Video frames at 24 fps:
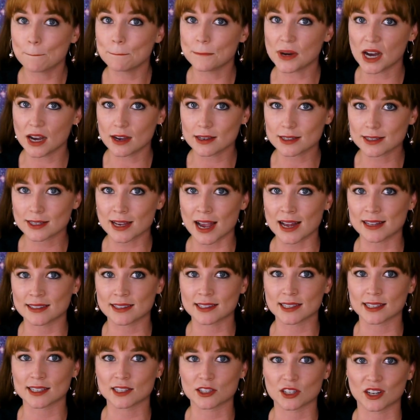But at
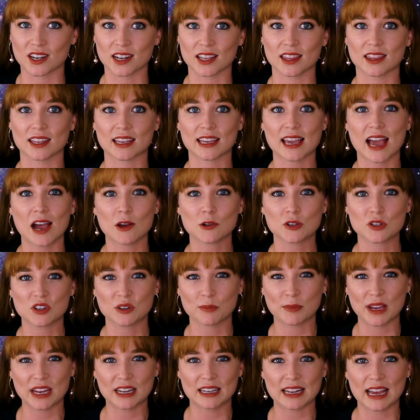6:30, the count
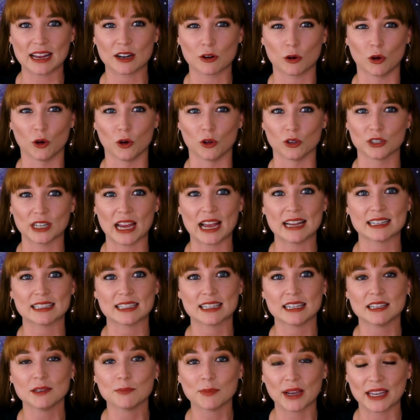remained at hold at
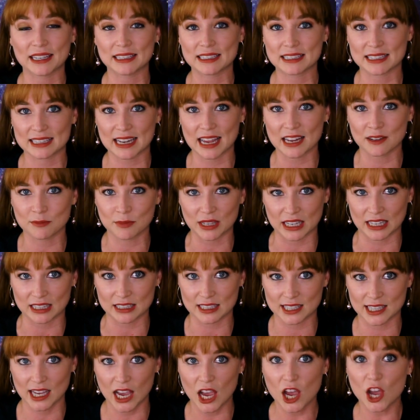T-10
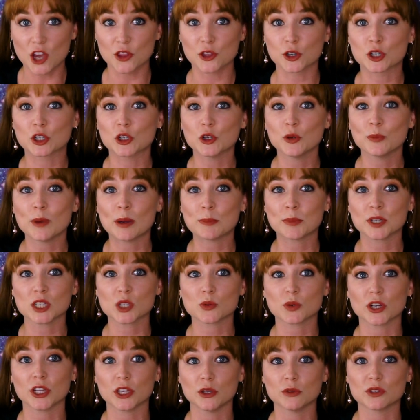minutes. The crew members
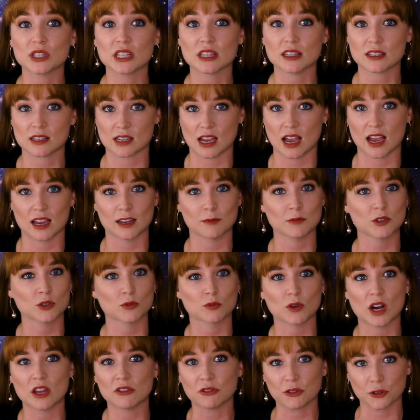were using the time to
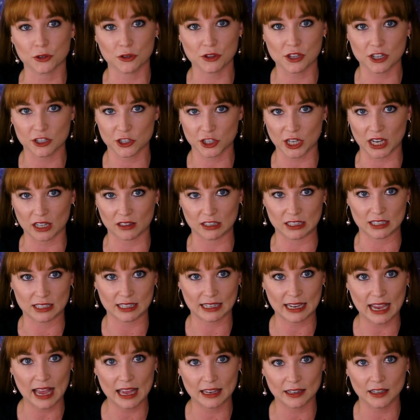run through their checklist
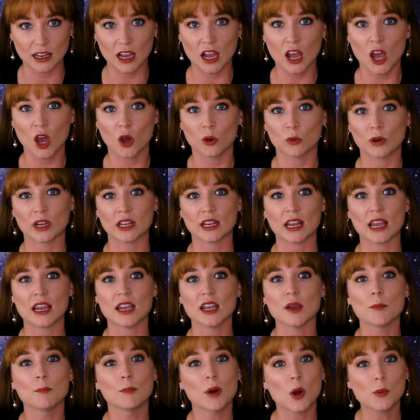again when
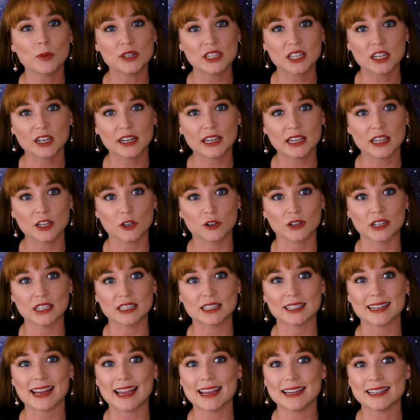a momentary increase
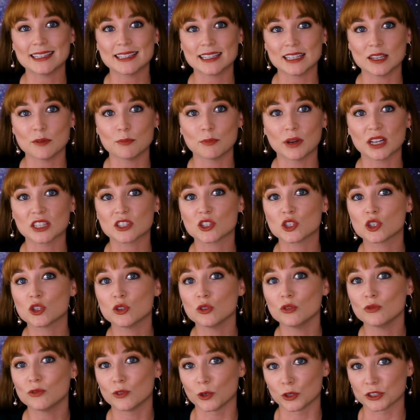in AC bus
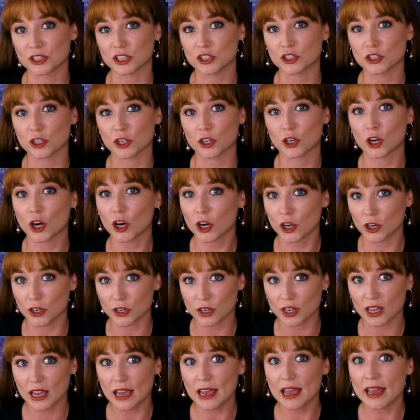2 voltage
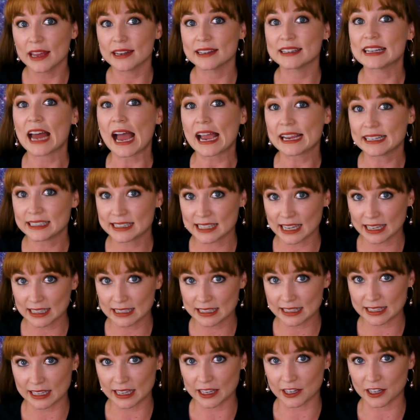occurred. 9
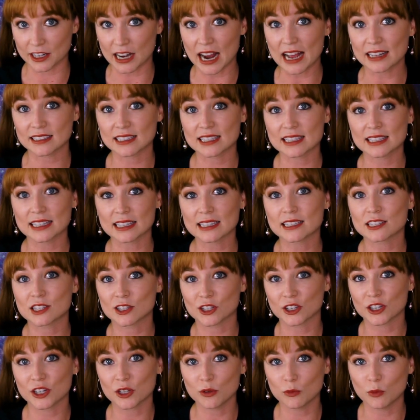seconds later, at
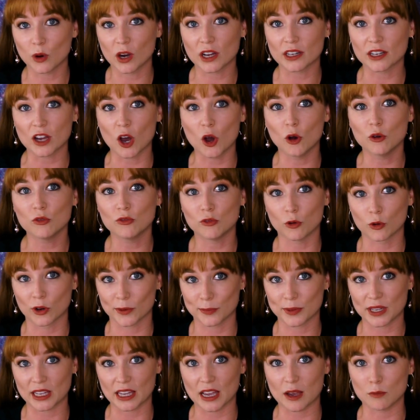6:31:04
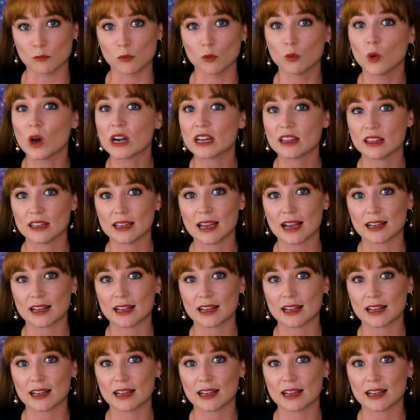p.m., one of the